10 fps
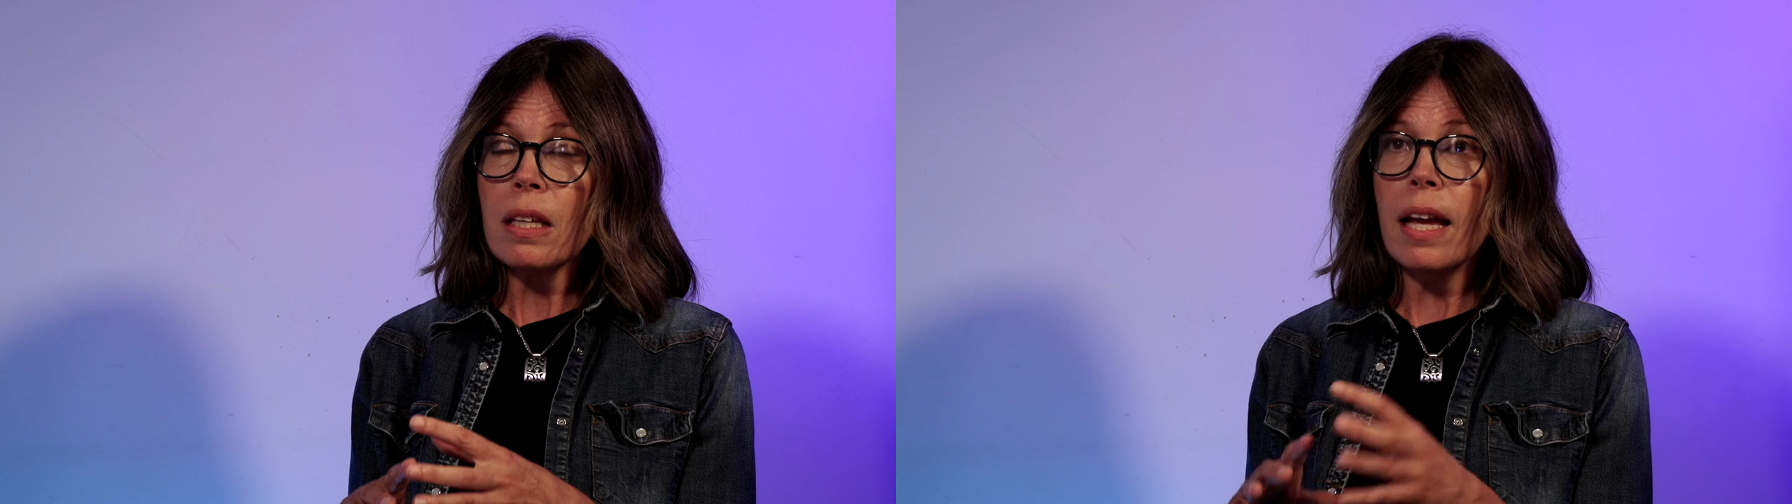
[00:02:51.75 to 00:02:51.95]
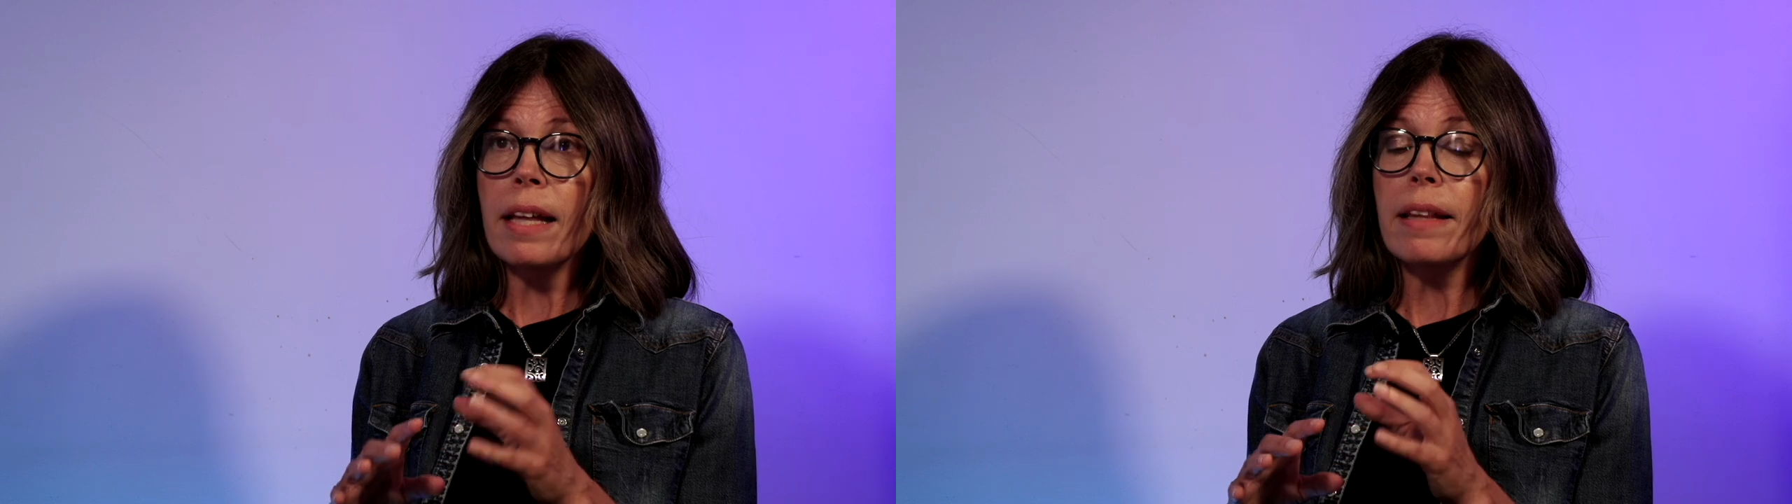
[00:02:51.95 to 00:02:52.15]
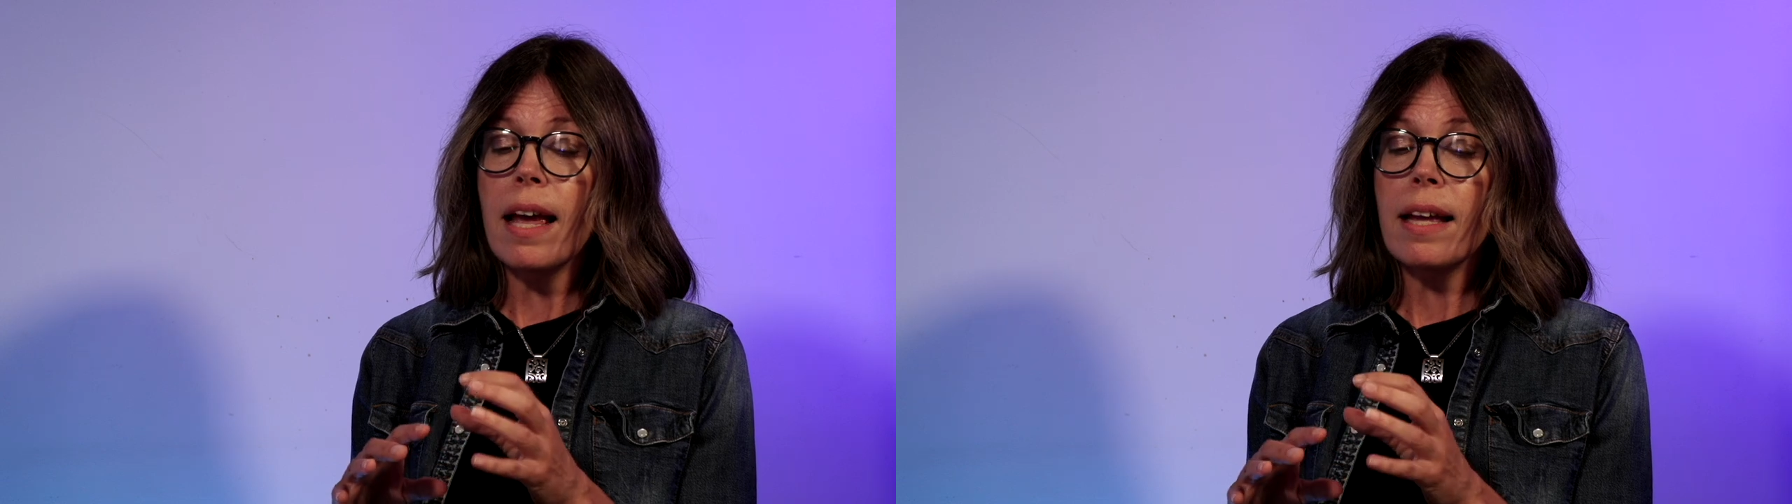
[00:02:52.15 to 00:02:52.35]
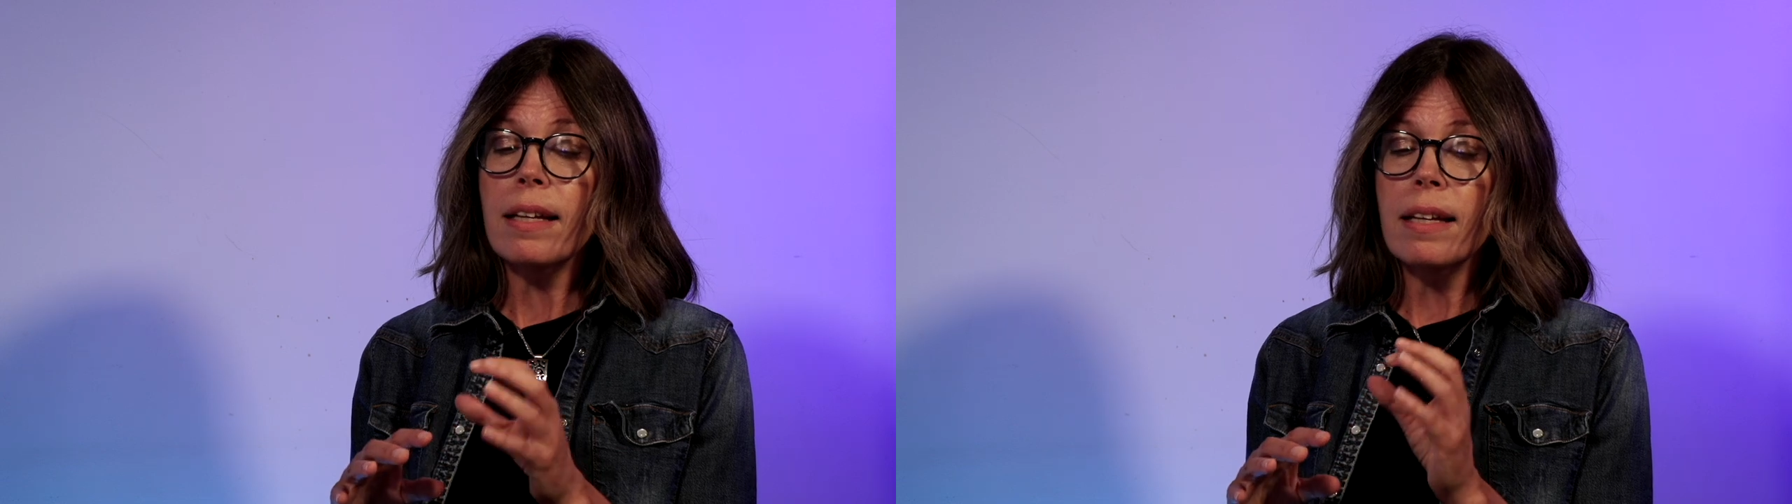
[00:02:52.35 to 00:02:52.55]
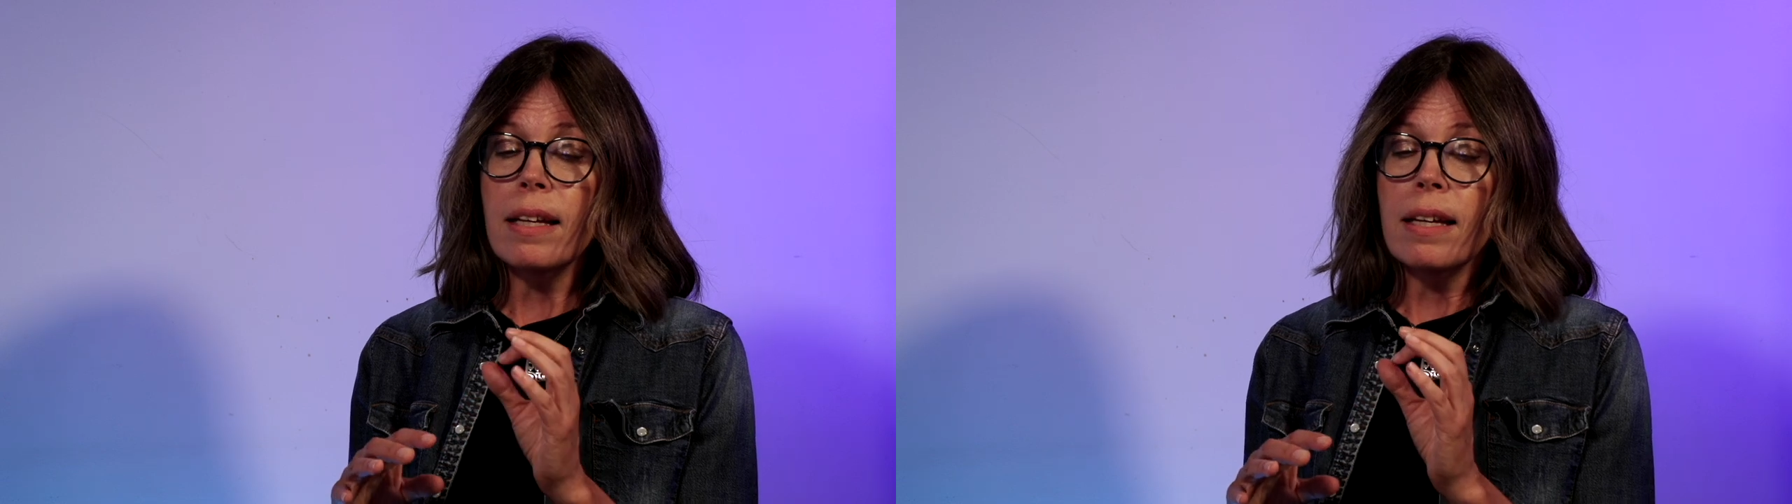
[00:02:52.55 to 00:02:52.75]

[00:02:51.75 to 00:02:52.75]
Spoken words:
And then